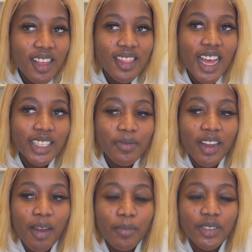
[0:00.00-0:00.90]
what
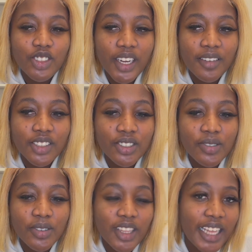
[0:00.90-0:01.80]
I'm trying to
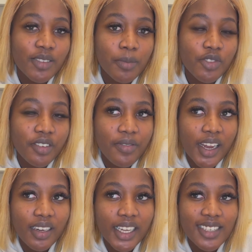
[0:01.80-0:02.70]
do. That's what I'm trying to
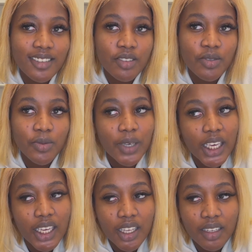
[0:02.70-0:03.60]
finalize this
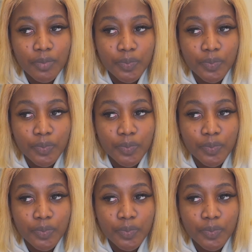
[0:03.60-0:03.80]
week.